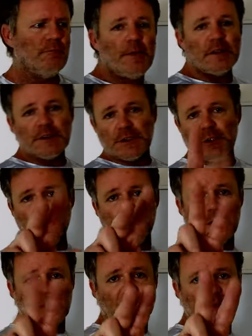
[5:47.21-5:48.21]
There's two
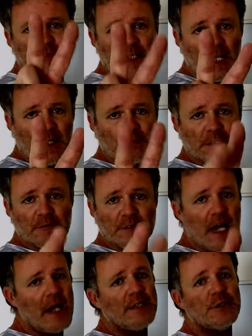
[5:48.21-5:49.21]
productive times of
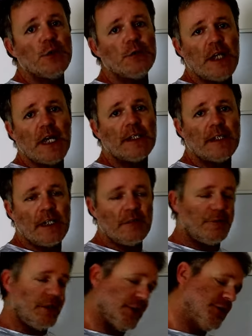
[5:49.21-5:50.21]
day to get
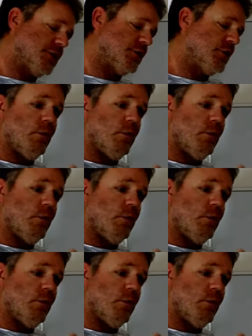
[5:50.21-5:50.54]
kingfish.